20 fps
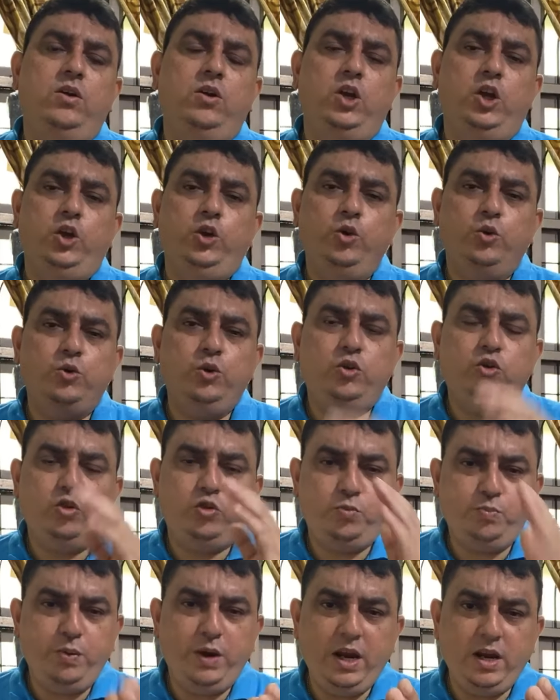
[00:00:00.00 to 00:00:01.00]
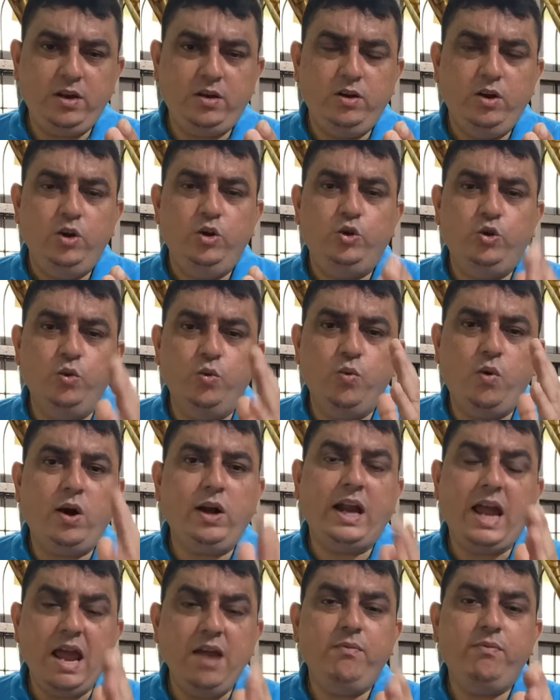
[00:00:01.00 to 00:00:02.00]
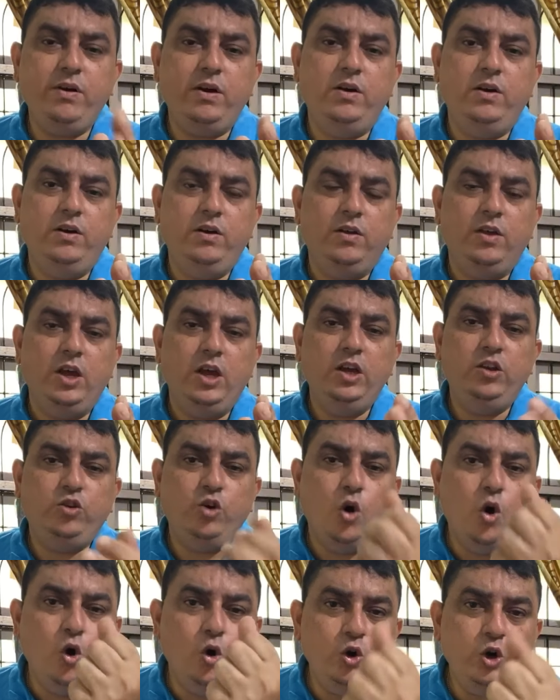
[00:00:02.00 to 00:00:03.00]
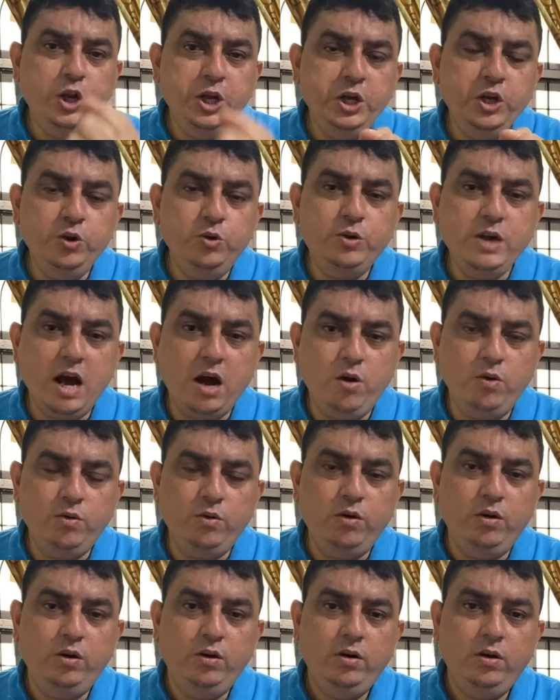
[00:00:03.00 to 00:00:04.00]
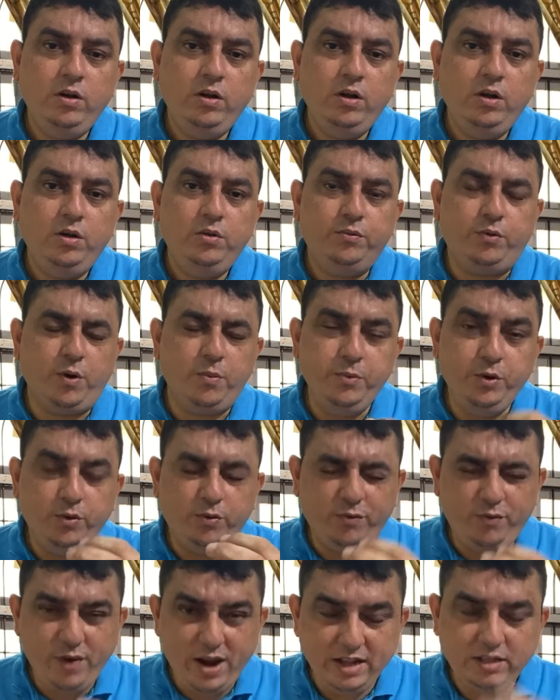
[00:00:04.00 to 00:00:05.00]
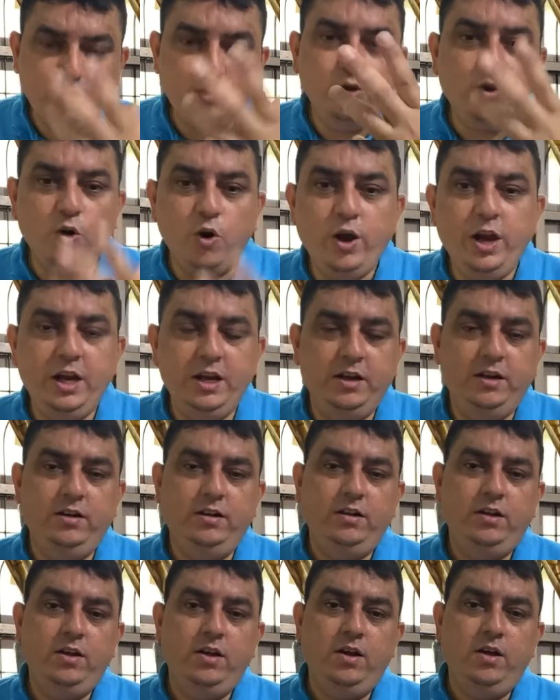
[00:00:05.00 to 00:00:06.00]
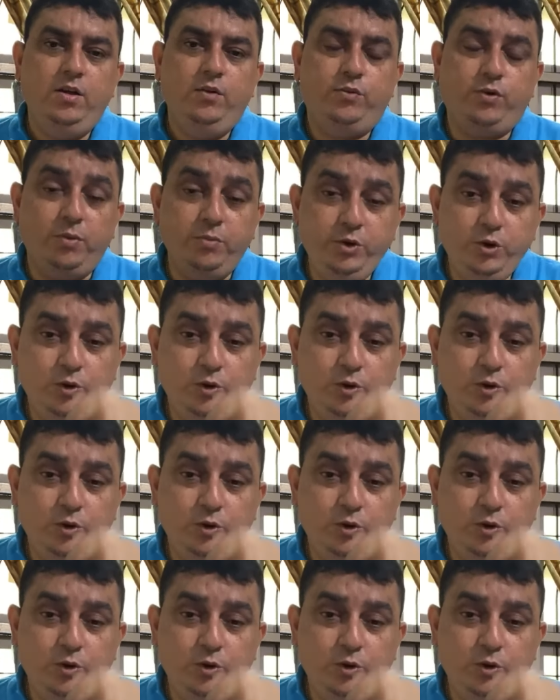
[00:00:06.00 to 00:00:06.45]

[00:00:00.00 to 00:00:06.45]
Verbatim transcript: You could speak to whatever is holding you down from your faith growing, from you